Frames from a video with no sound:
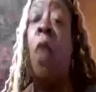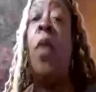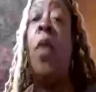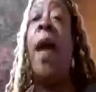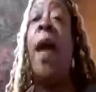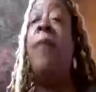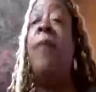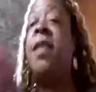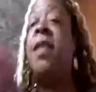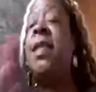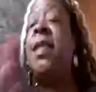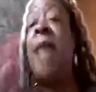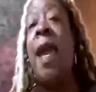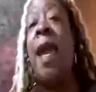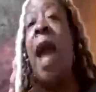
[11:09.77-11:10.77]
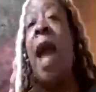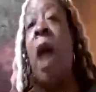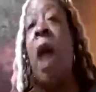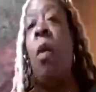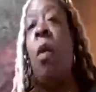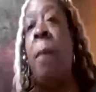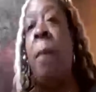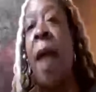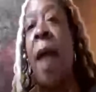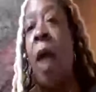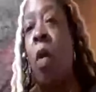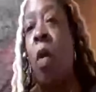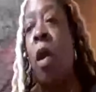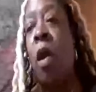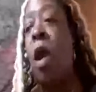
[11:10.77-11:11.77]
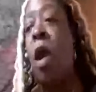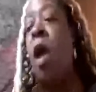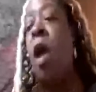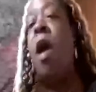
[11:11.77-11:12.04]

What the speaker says: We have to take our power